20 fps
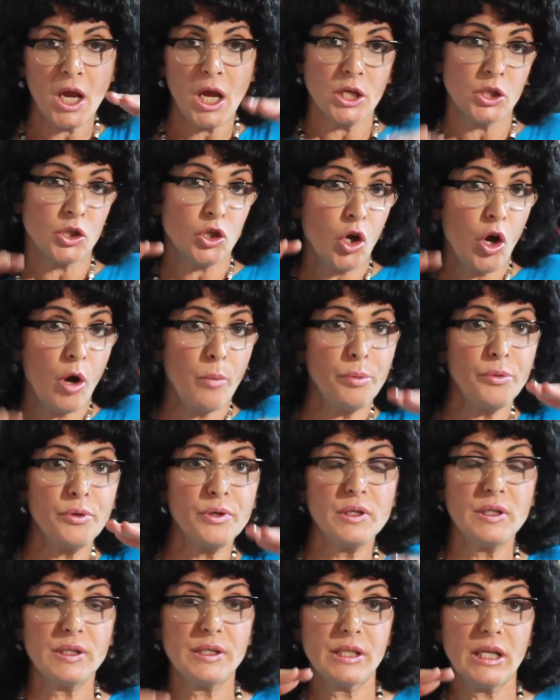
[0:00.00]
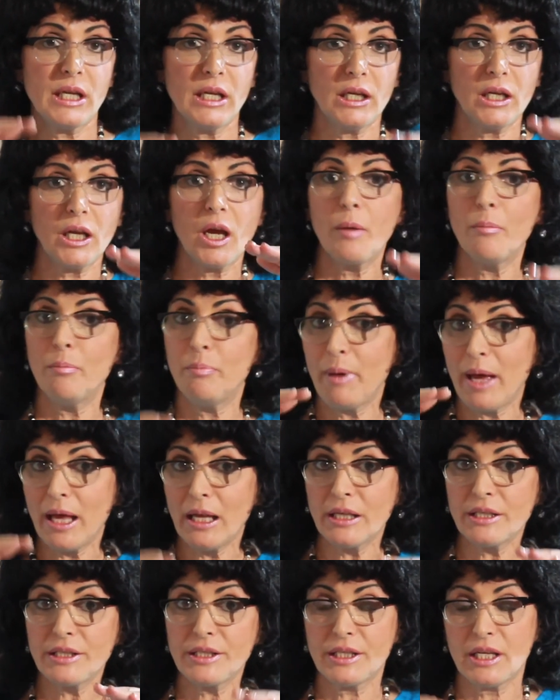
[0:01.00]
and copper and zinc
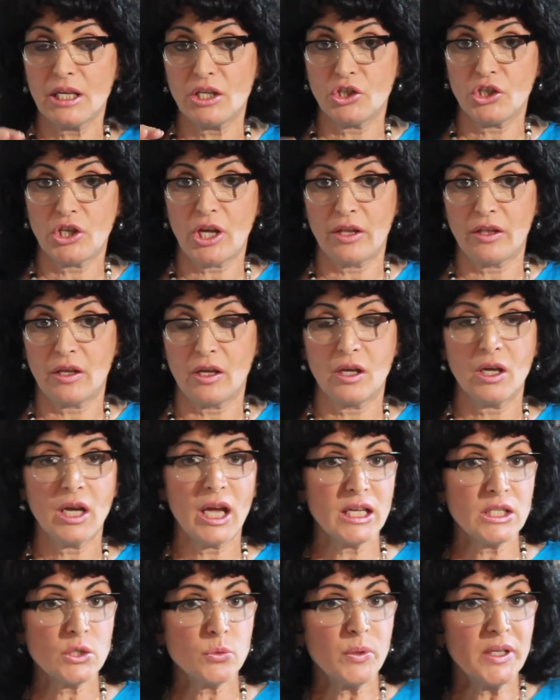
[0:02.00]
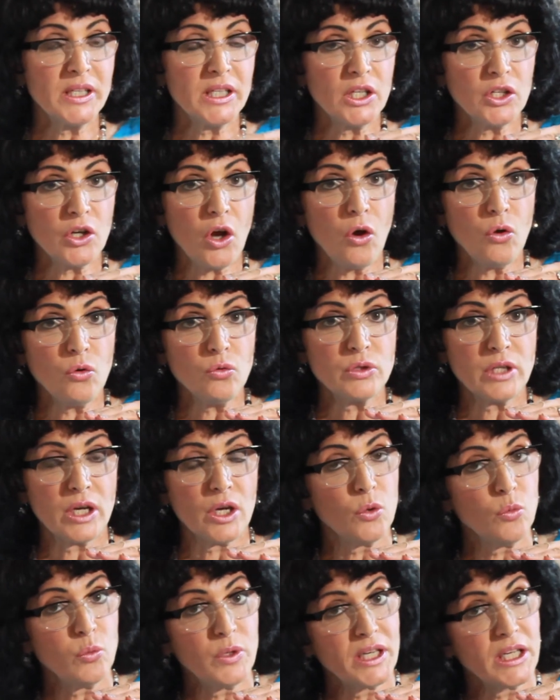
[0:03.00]
balance each other. As we get
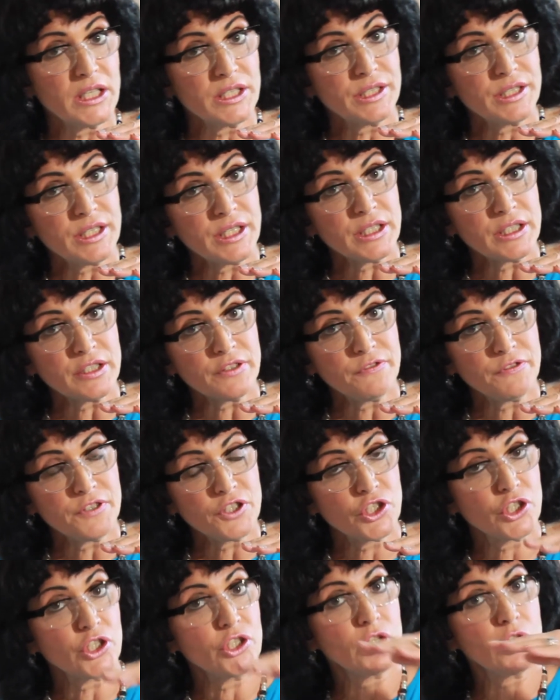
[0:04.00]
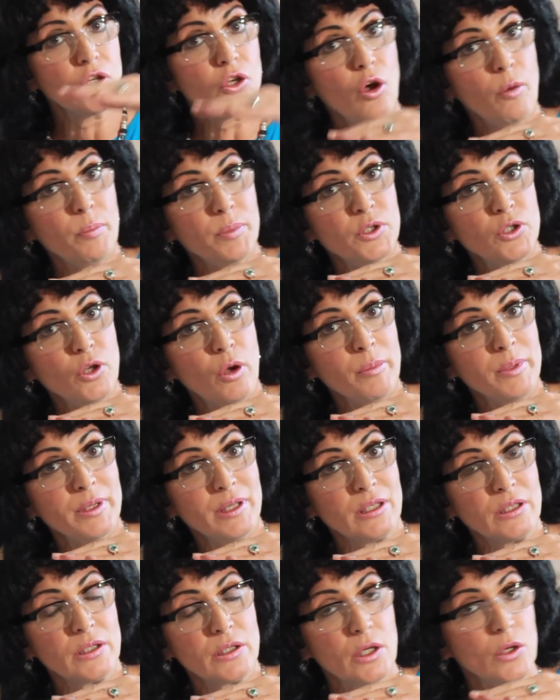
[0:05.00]
older, we get zinc deficient and copper
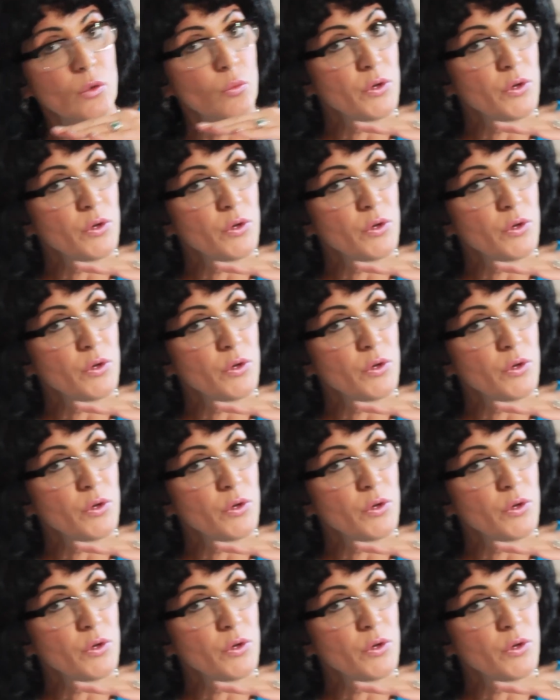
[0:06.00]
dominant.